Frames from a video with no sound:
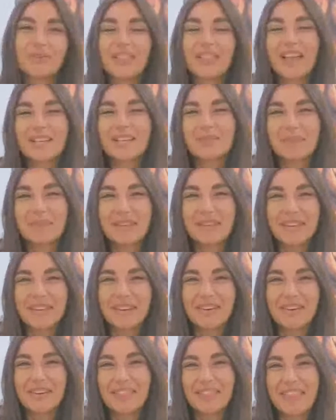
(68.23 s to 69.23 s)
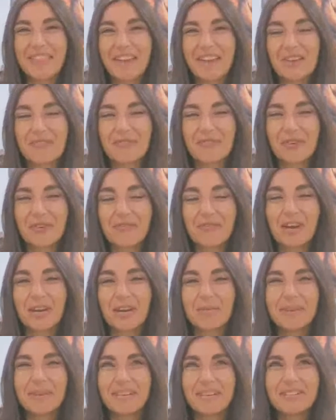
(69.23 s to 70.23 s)
Glad to be here, and thank you for
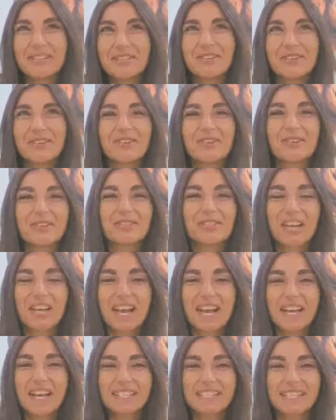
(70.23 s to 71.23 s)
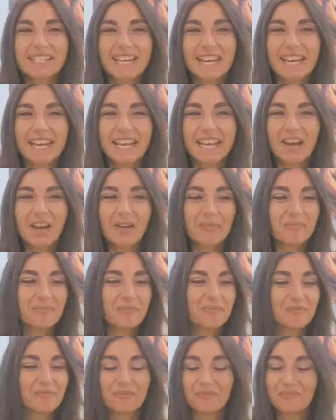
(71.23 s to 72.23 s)
inviting me to your chat today.
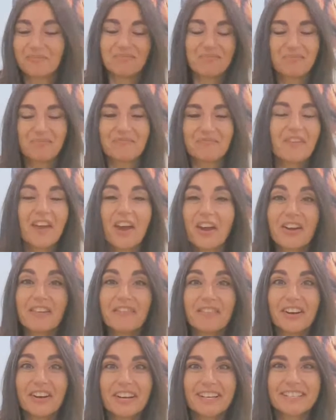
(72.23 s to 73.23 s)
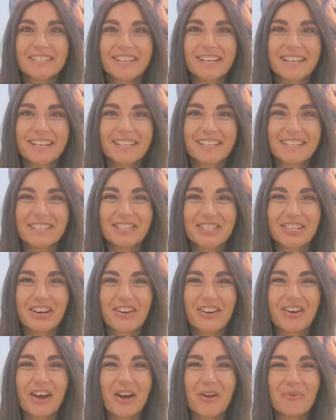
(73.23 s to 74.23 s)
I'm very, very excited to
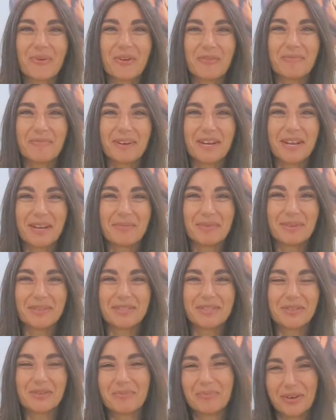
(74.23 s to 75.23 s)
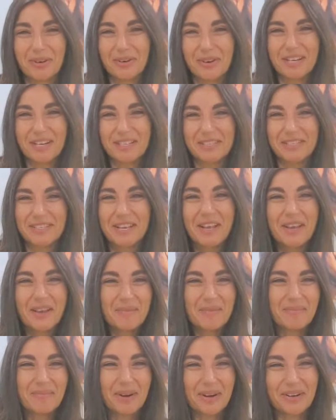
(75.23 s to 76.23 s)
share how we've been able to progress
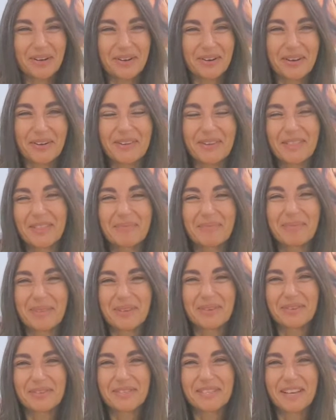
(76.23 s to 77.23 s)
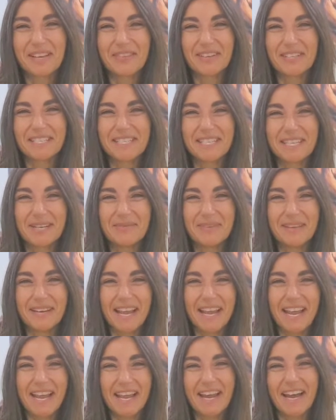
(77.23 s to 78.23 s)
partnering with the Pluto 7 team in
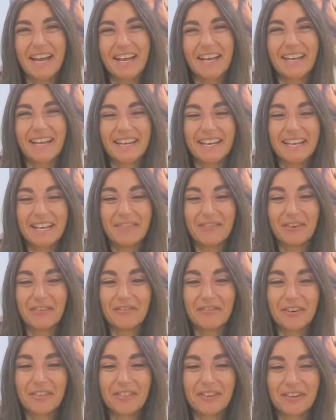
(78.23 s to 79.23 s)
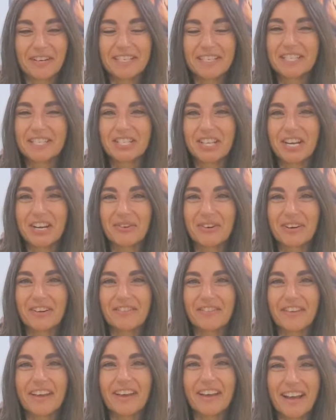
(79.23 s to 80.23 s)
AI and even further into
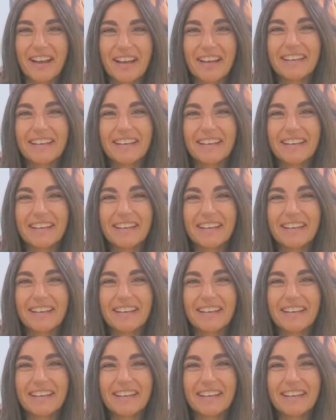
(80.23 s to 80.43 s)
generative AI.